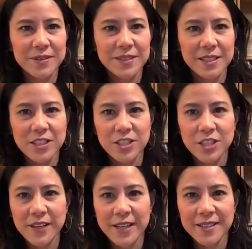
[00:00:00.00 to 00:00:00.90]
Is there a
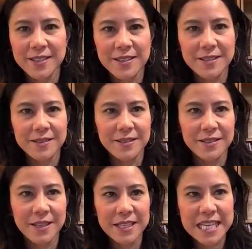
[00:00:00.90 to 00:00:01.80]
show of hands? Is
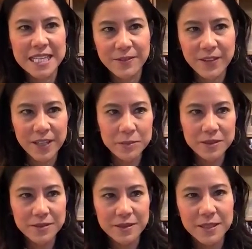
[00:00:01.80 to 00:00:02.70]
that
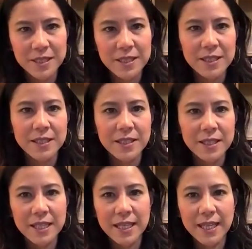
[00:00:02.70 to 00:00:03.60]
identifiable?
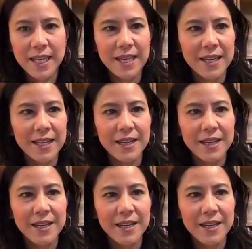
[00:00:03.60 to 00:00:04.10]
Okay.